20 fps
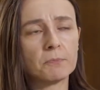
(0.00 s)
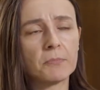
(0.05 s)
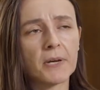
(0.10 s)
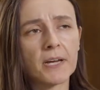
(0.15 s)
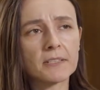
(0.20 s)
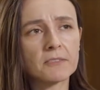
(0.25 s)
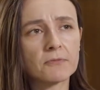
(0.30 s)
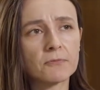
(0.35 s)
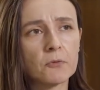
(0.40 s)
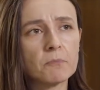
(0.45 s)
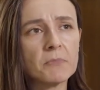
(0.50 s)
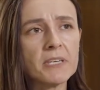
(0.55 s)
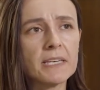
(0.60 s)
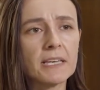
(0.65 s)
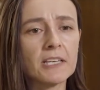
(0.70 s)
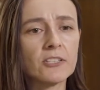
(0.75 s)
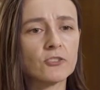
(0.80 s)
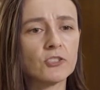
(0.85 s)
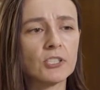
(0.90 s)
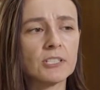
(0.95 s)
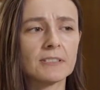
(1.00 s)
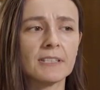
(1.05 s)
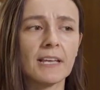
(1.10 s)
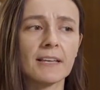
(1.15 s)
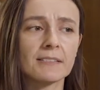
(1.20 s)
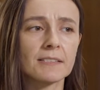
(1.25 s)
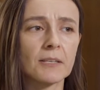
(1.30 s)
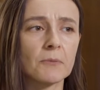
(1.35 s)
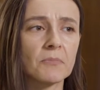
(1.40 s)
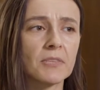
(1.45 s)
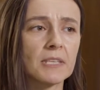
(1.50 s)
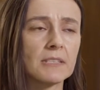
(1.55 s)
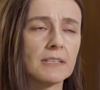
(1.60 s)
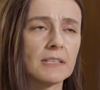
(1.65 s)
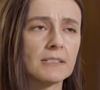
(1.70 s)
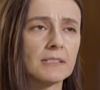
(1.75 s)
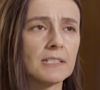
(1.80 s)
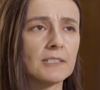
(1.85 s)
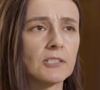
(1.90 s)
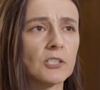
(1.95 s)
But for me, ESG is not something
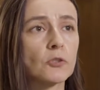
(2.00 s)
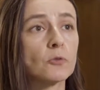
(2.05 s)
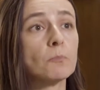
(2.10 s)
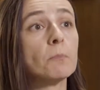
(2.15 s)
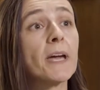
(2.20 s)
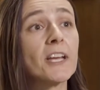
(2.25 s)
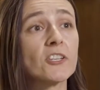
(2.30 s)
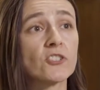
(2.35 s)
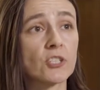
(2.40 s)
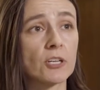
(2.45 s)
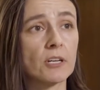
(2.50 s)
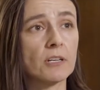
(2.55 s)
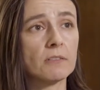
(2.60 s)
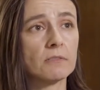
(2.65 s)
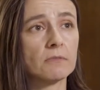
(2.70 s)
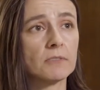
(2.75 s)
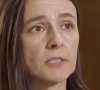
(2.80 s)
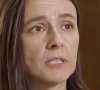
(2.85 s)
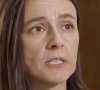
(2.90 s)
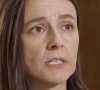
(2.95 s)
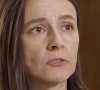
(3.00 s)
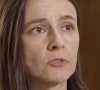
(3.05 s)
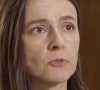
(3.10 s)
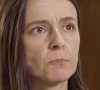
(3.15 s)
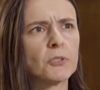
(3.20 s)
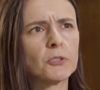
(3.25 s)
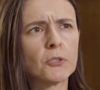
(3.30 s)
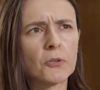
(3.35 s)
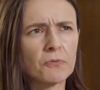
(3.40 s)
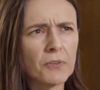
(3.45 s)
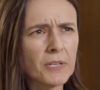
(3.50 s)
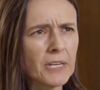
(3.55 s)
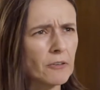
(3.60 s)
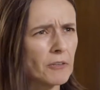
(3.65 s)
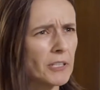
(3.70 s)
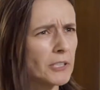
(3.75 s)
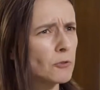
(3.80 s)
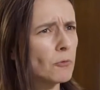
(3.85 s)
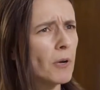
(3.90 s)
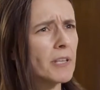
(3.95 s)
that's easy to measure, to put your
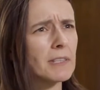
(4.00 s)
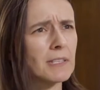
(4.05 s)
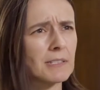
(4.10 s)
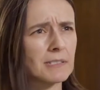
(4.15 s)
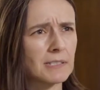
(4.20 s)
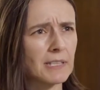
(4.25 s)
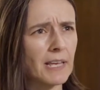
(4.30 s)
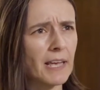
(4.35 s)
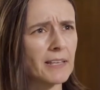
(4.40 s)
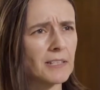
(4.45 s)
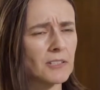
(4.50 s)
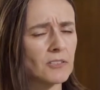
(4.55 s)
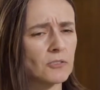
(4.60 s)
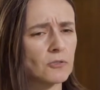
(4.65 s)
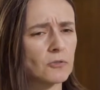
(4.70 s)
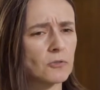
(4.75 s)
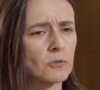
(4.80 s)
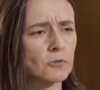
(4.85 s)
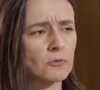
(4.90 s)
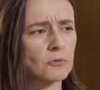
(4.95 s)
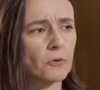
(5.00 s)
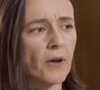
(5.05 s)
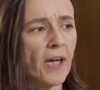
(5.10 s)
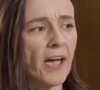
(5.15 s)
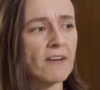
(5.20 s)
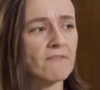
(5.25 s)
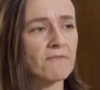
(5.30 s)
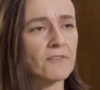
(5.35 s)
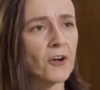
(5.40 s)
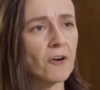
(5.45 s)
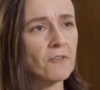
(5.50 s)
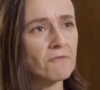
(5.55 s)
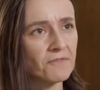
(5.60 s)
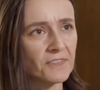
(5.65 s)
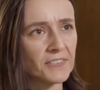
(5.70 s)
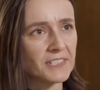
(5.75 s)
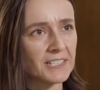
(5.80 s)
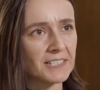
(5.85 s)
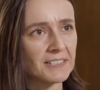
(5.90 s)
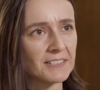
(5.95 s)
finger in, to understand, to have
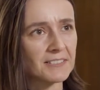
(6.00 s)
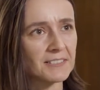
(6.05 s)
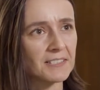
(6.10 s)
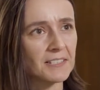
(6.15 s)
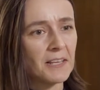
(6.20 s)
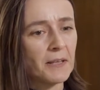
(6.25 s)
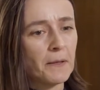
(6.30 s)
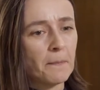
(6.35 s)
confidence